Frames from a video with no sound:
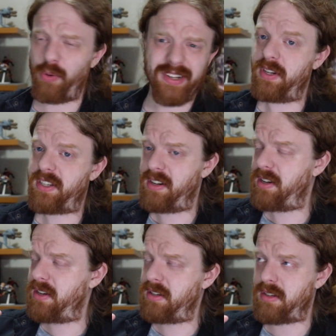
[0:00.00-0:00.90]

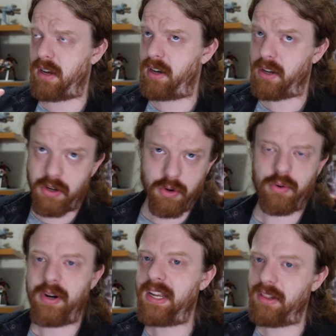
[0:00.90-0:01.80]
Inquisitors,
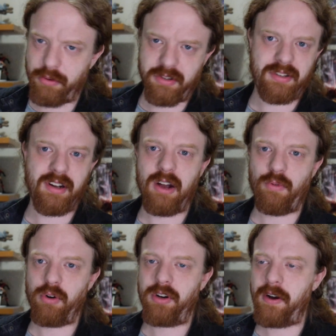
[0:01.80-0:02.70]
Guri, Luke
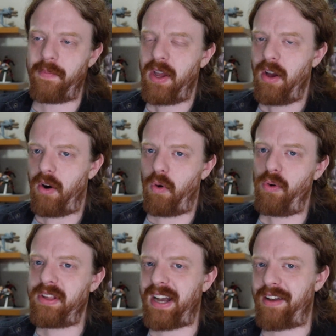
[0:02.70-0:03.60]
Skywalker,
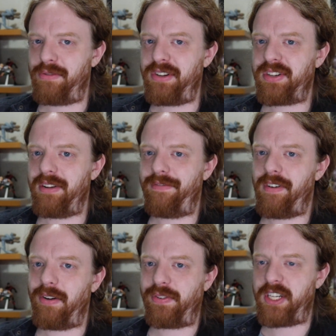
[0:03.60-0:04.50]
all these other initiative
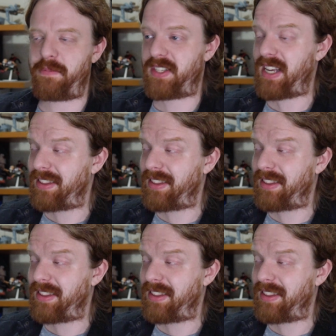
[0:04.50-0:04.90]
5 ships.